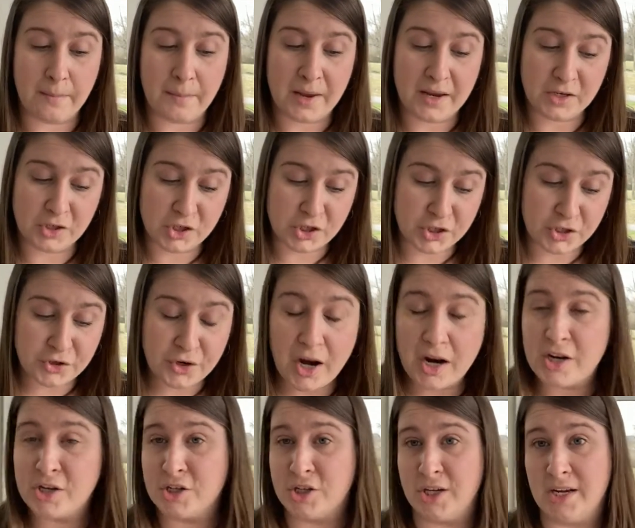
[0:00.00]

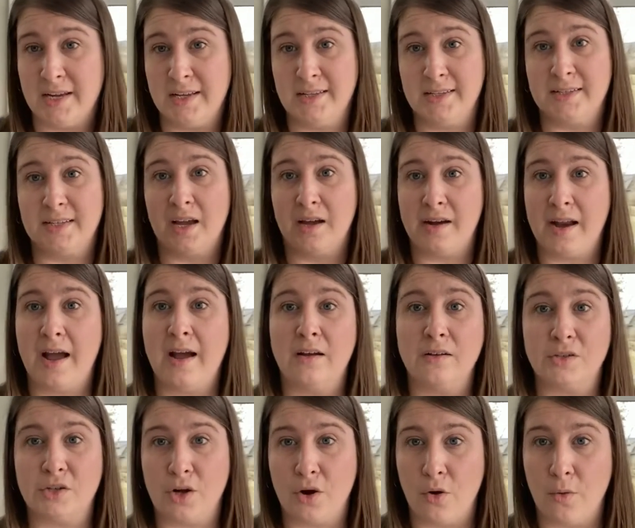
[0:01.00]
instructions on
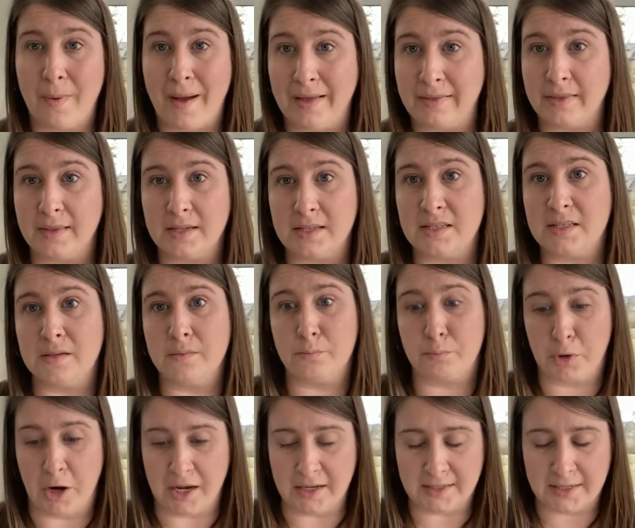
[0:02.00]
how to go about this
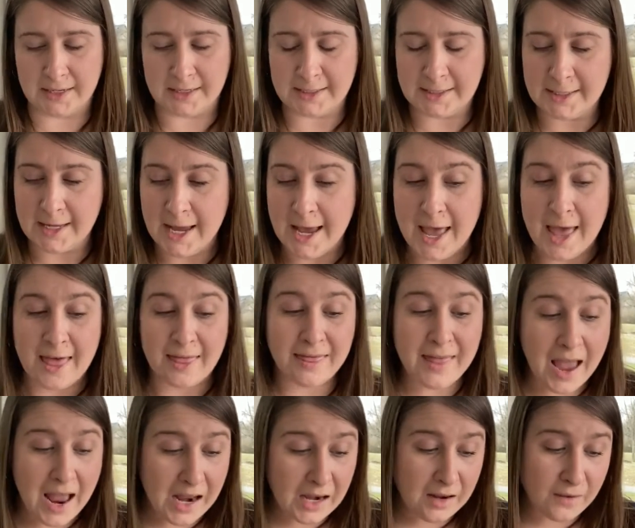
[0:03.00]
process.
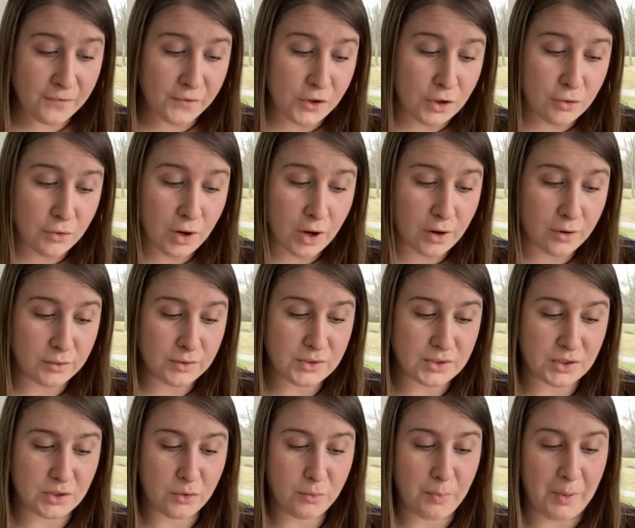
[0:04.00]
Then if you go
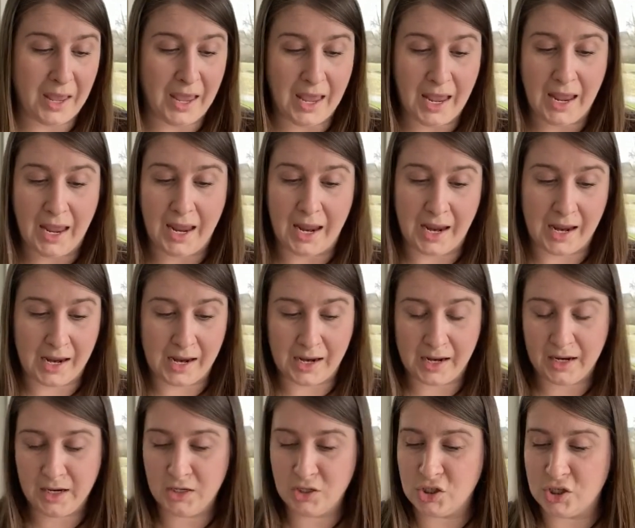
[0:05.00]
to
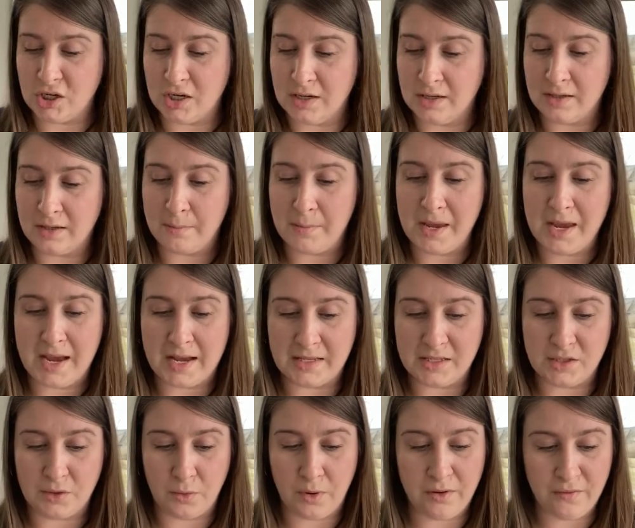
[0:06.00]
page, let me get
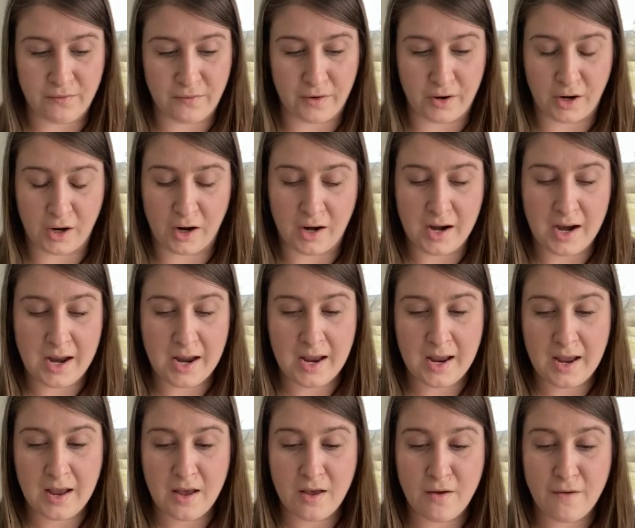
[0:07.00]
to it for
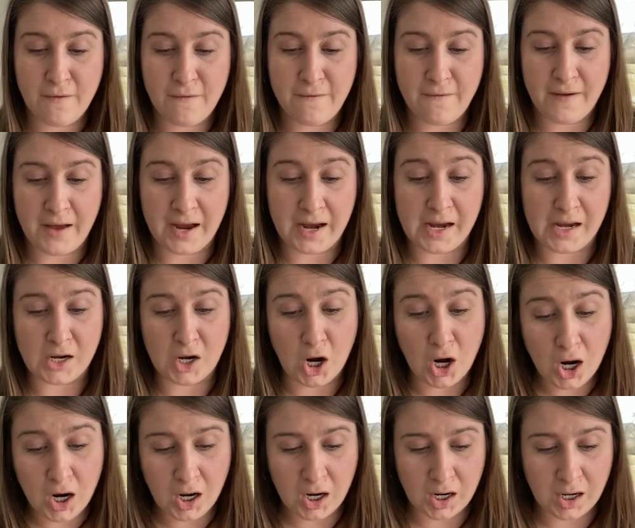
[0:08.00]
fine
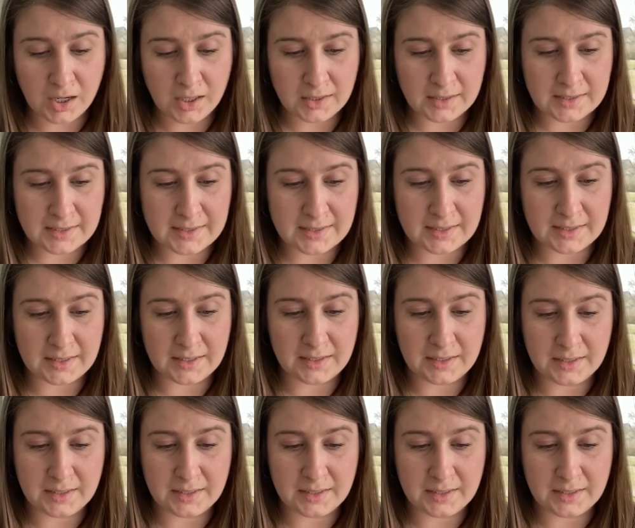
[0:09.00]
arts,